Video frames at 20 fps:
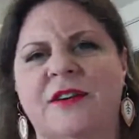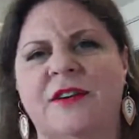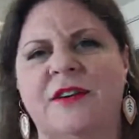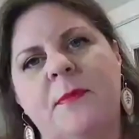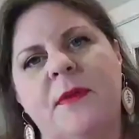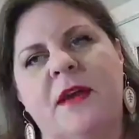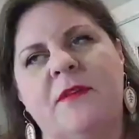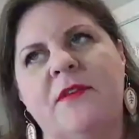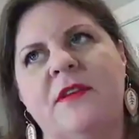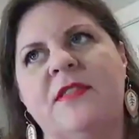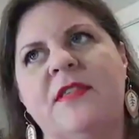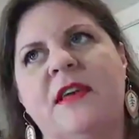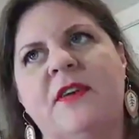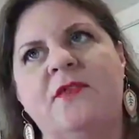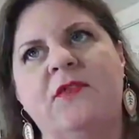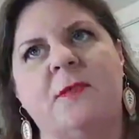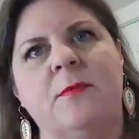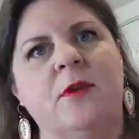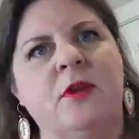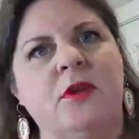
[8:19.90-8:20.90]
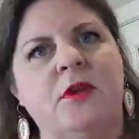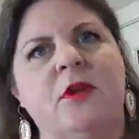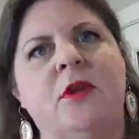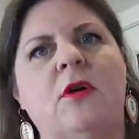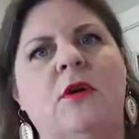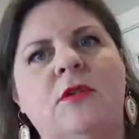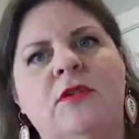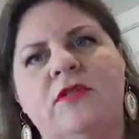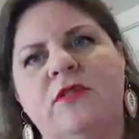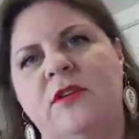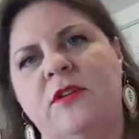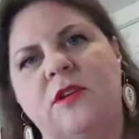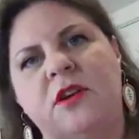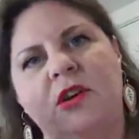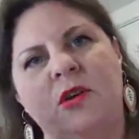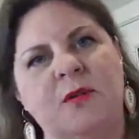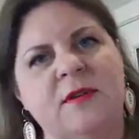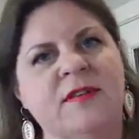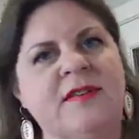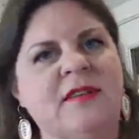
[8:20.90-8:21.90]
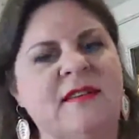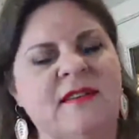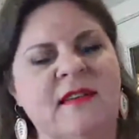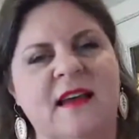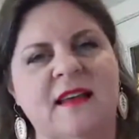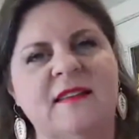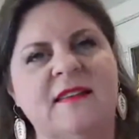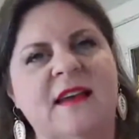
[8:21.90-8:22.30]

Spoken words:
everything from new to old. So the newest designs